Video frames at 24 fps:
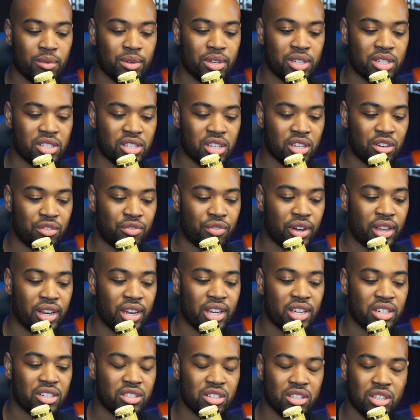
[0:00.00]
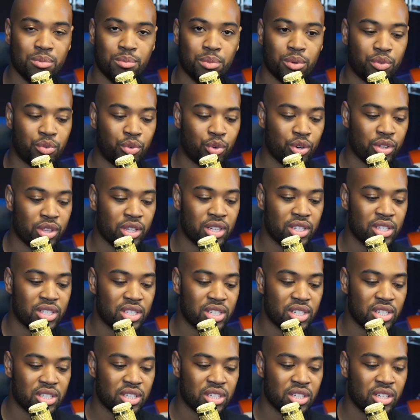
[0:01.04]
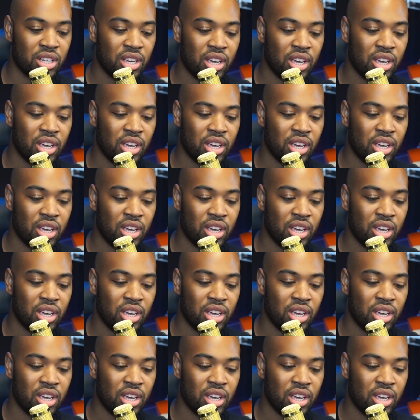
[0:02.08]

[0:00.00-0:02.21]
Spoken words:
settle financially before the decision.